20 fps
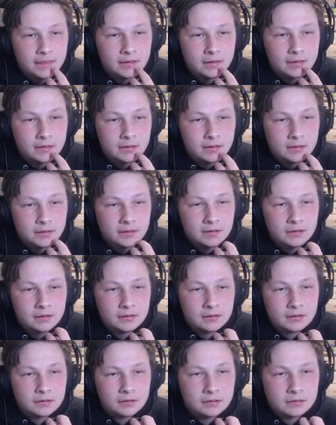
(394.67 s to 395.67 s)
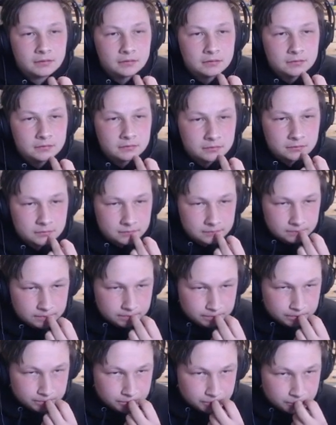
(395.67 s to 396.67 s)

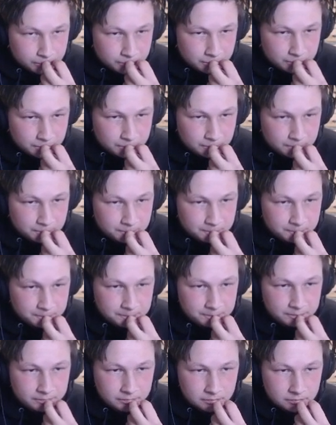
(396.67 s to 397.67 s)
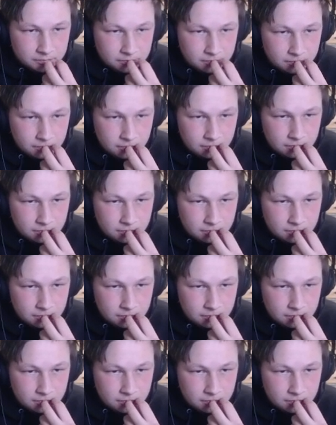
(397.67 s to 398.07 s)
No one is speaking in this clip.